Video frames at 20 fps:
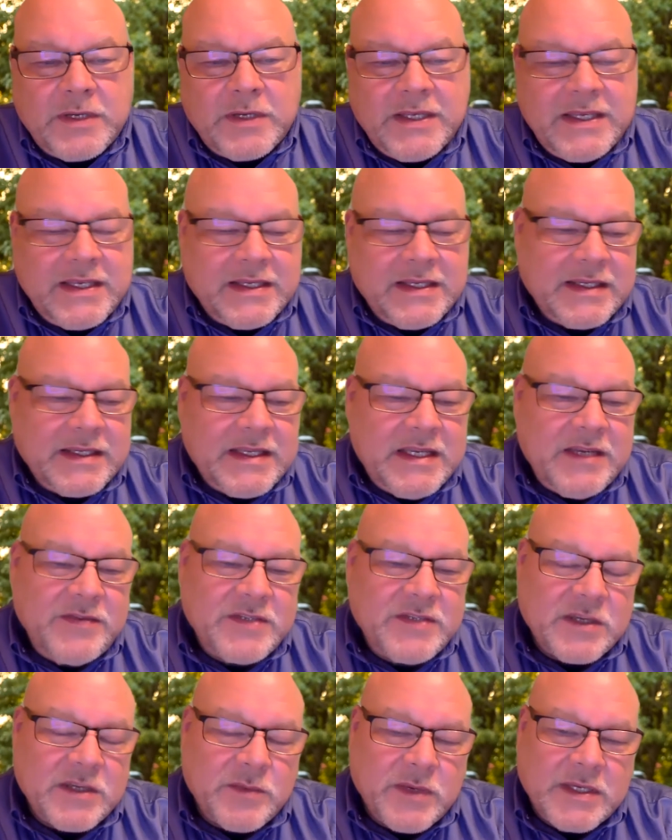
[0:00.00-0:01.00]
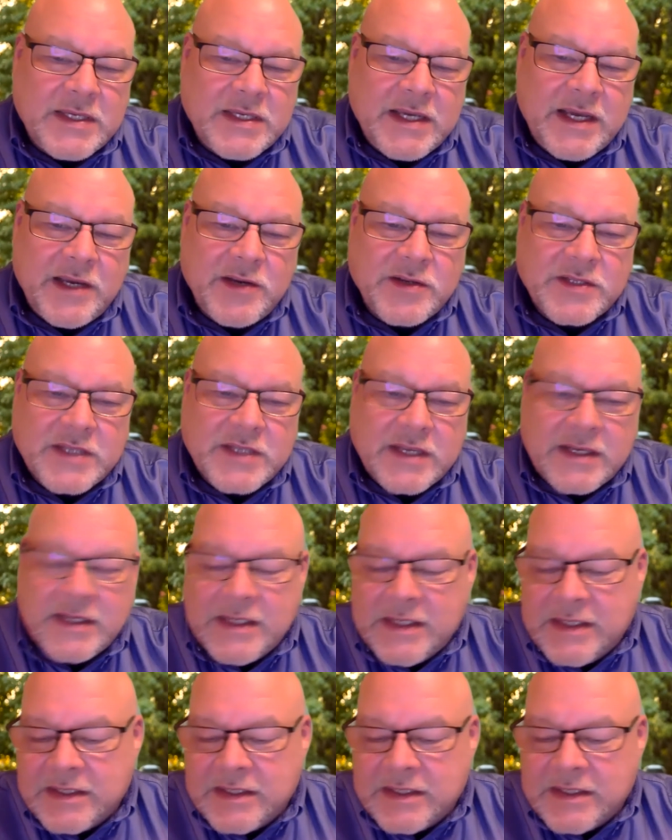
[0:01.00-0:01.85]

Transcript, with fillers: He leaves, he retires, and